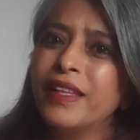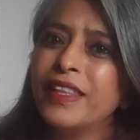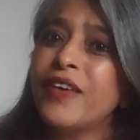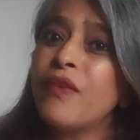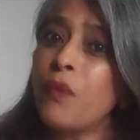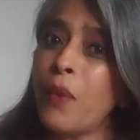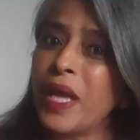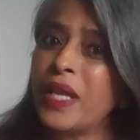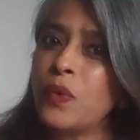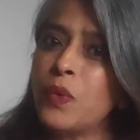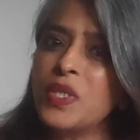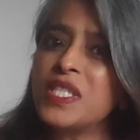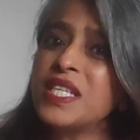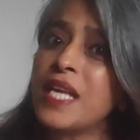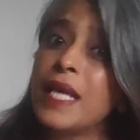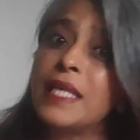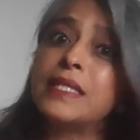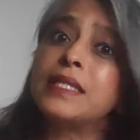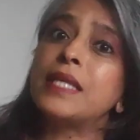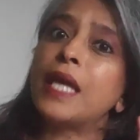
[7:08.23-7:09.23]
the one which
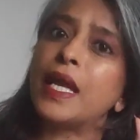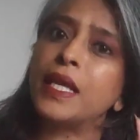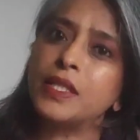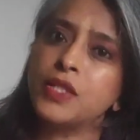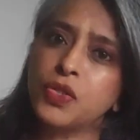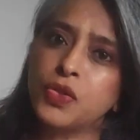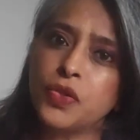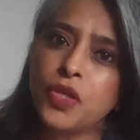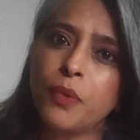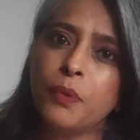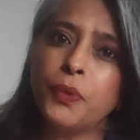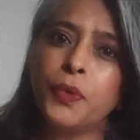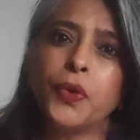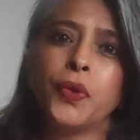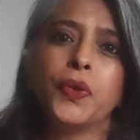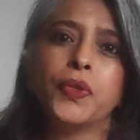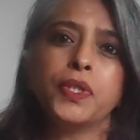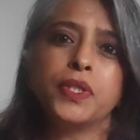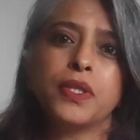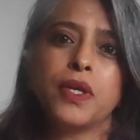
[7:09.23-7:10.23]
excites you the
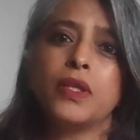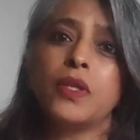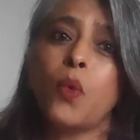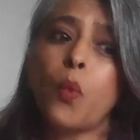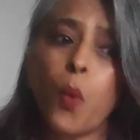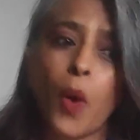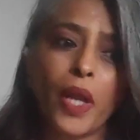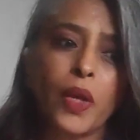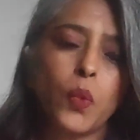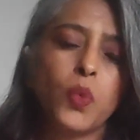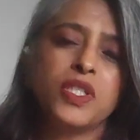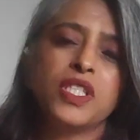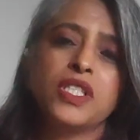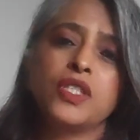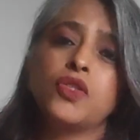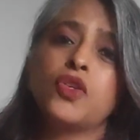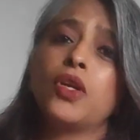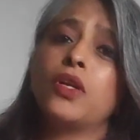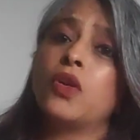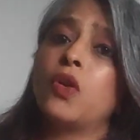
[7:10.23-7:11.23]
most, the one which
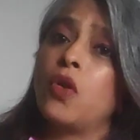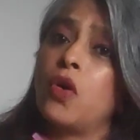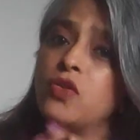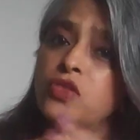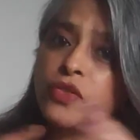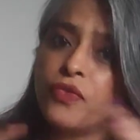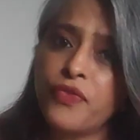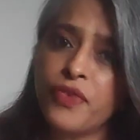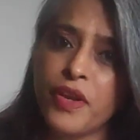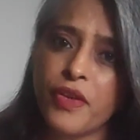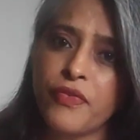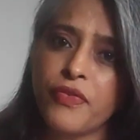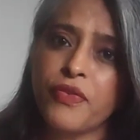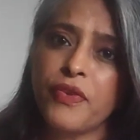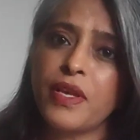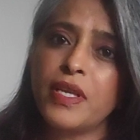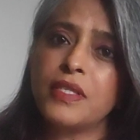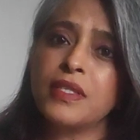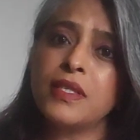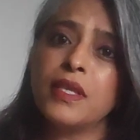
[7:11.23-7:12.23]
has got lots of
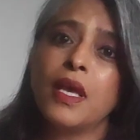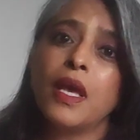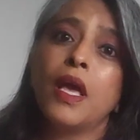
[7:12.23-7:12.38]
reference,